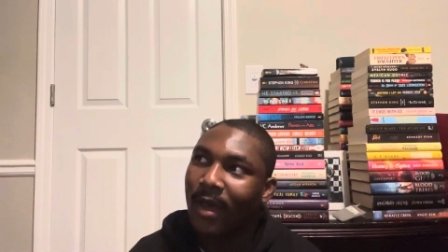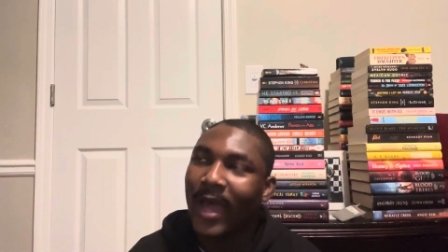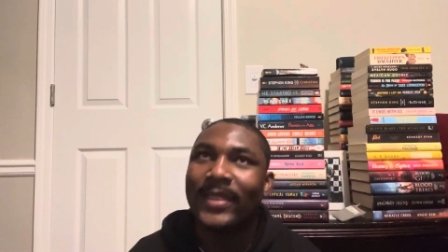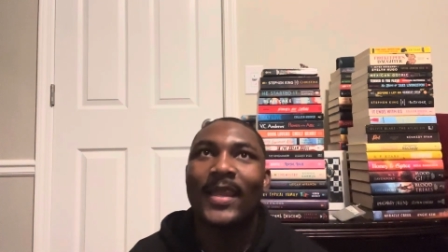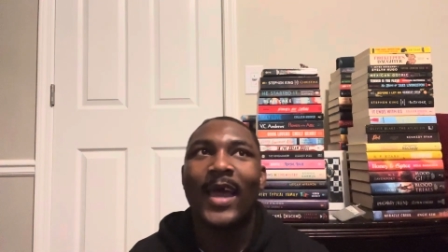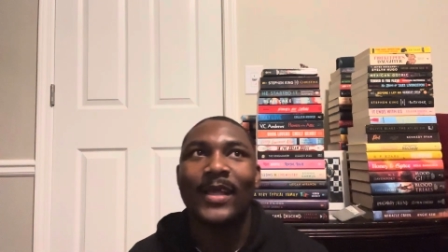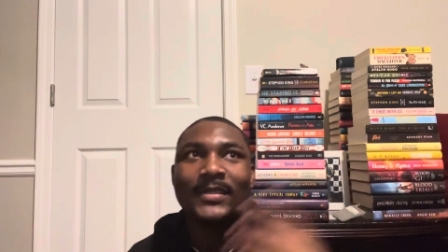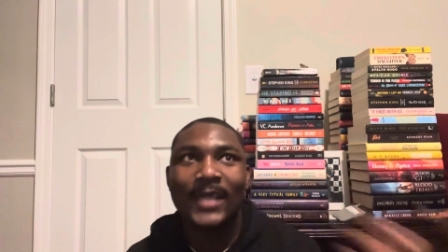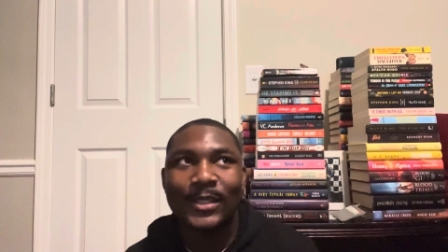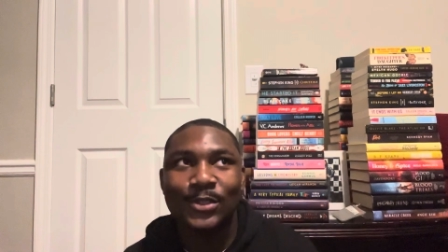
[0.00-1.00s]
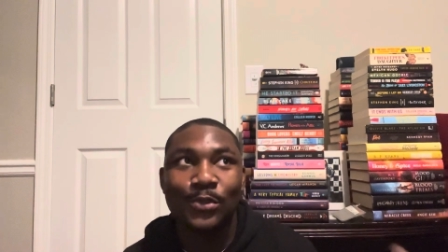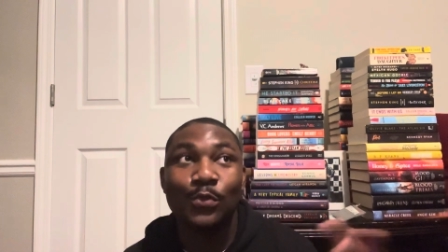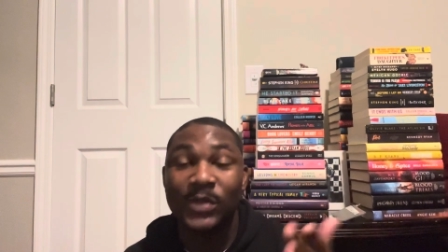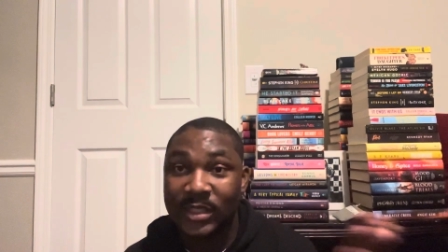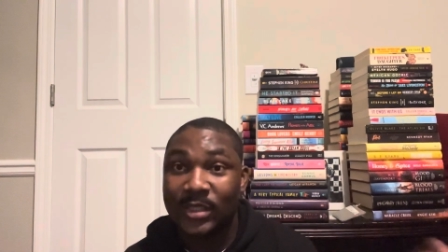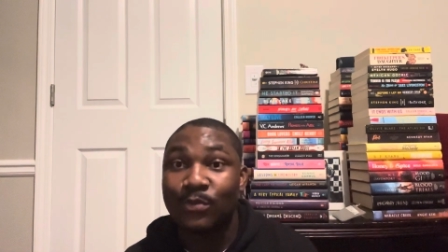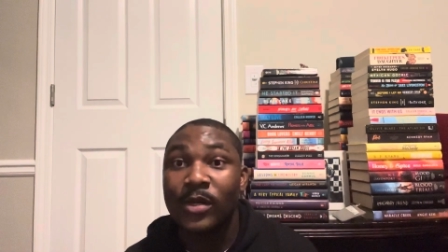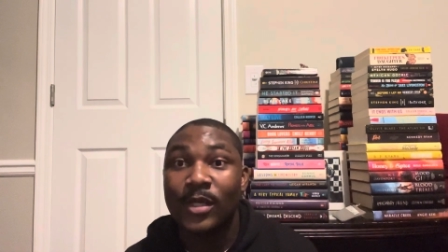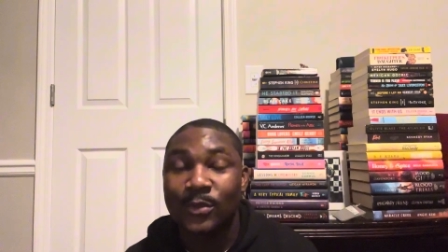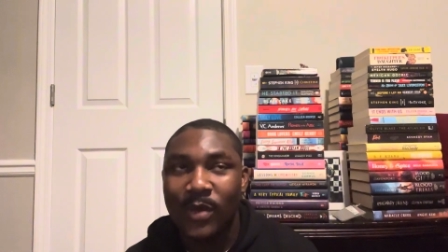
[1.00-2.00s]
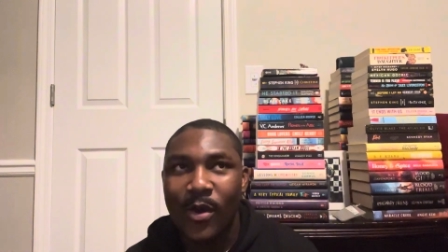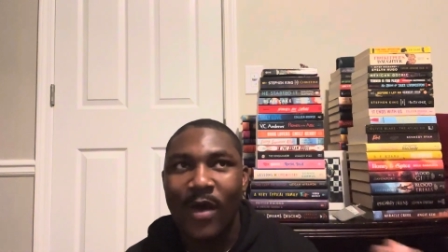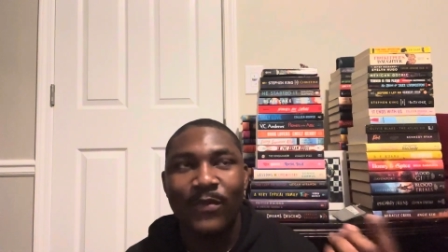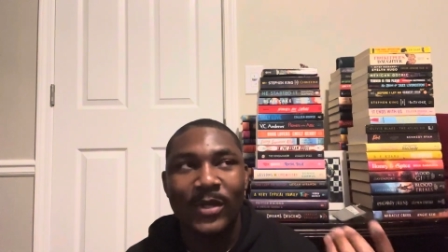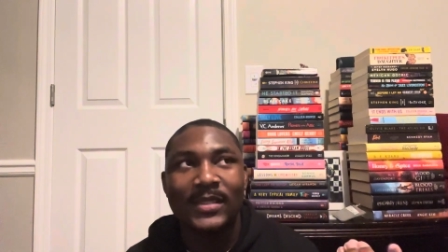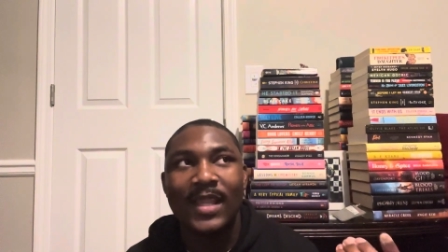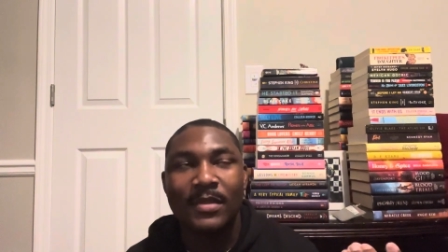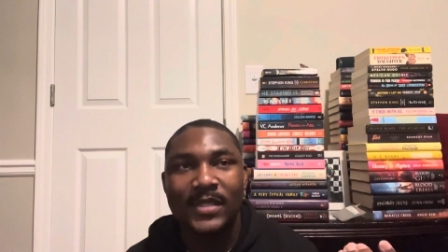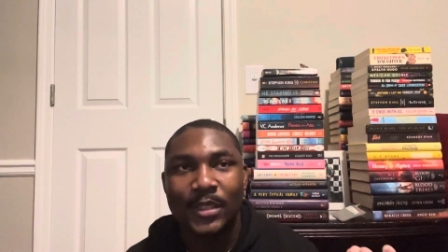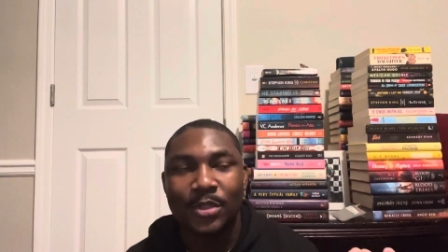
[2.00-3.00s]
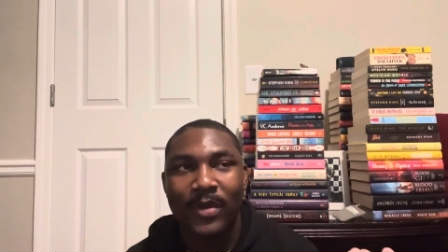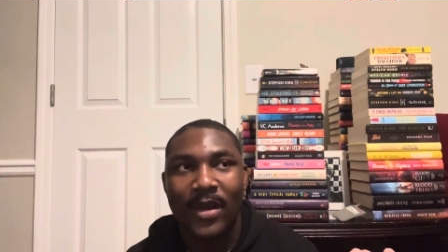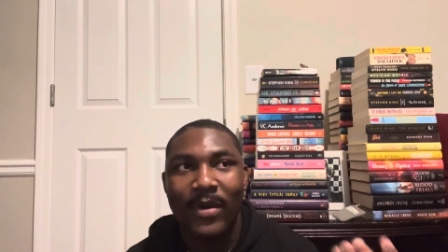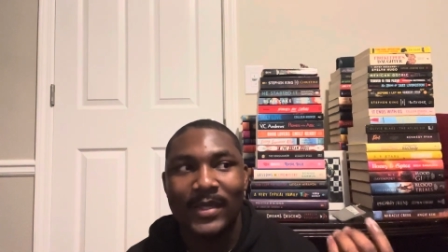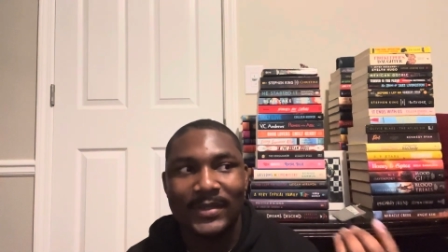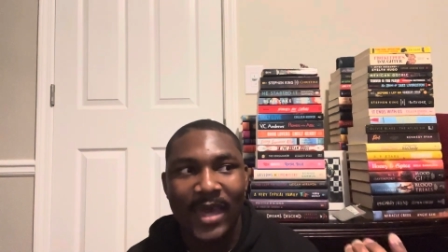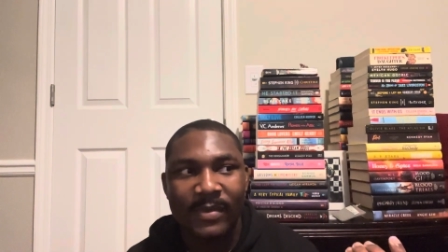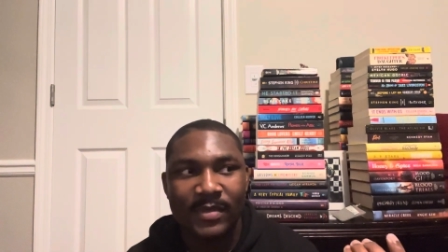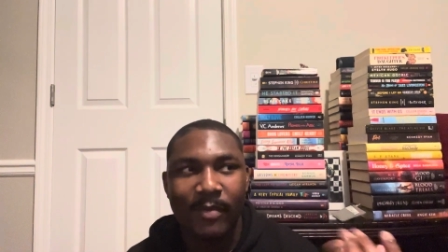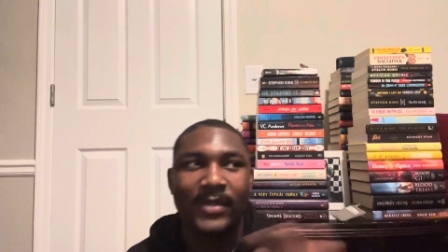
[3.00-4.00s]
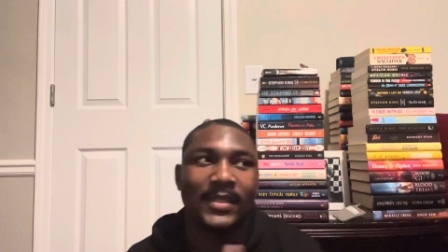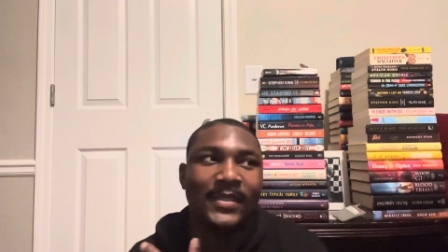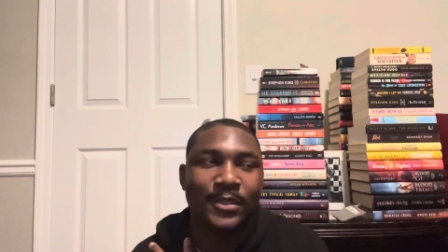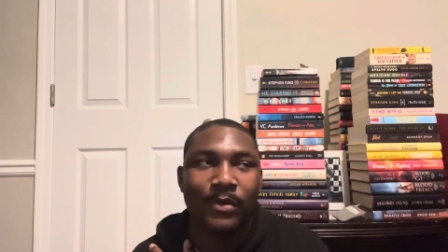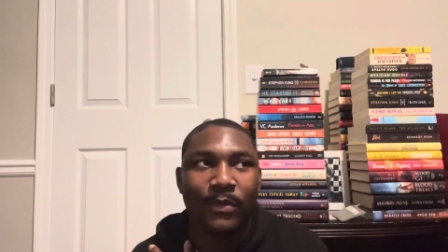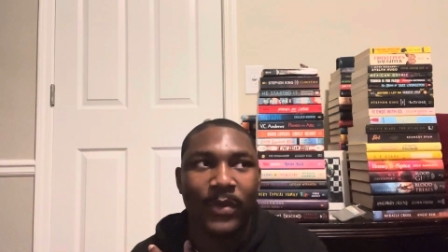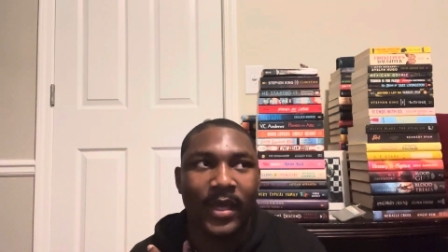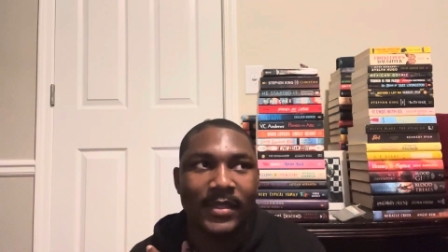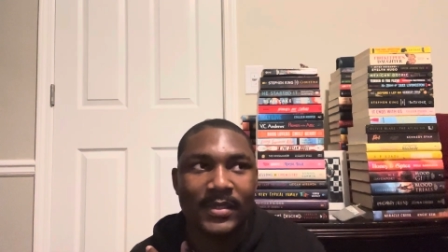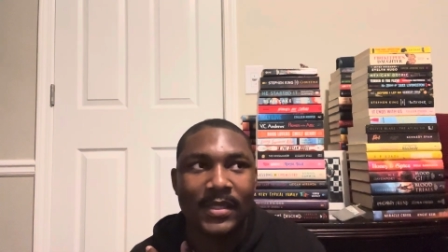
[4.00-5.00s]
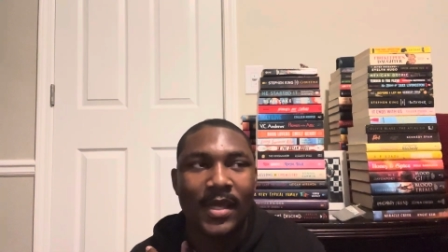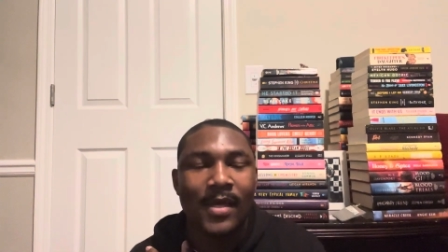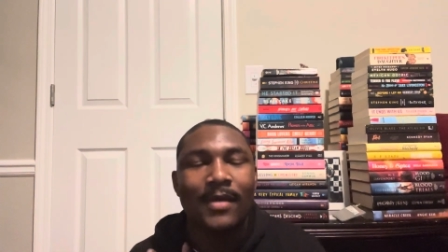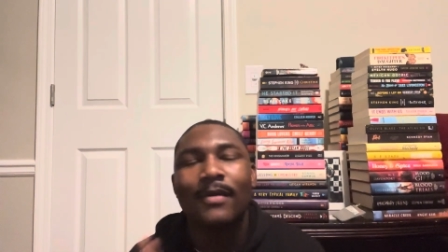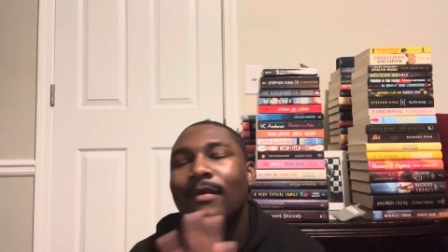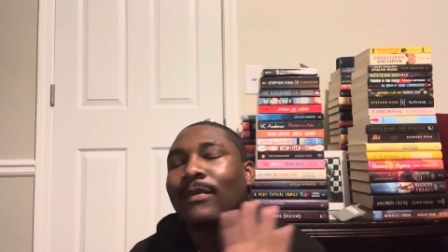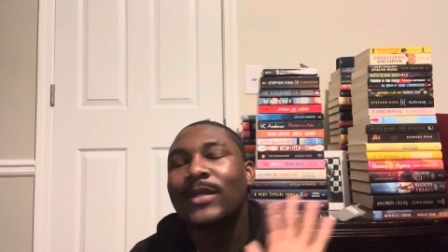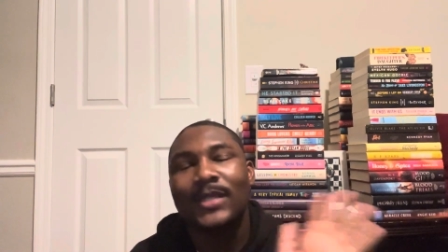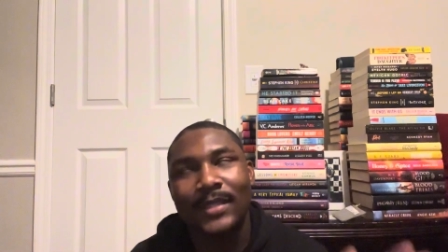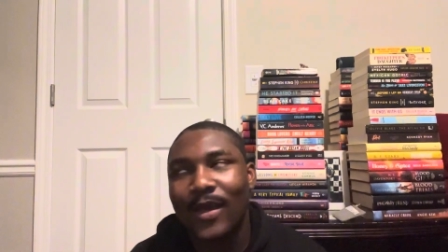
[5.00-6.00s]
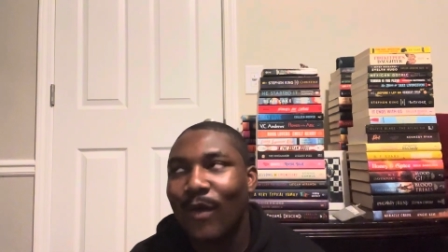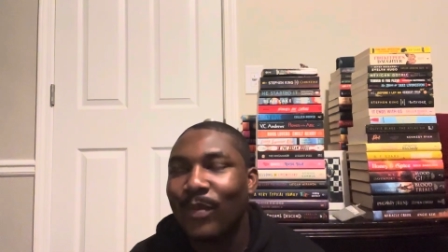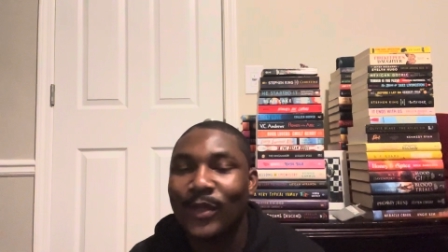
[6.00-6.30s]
and then like a statue which is real as well. I forgot the name of the statue right now, it escapes me, but it's a statue with wings, which doesn't help.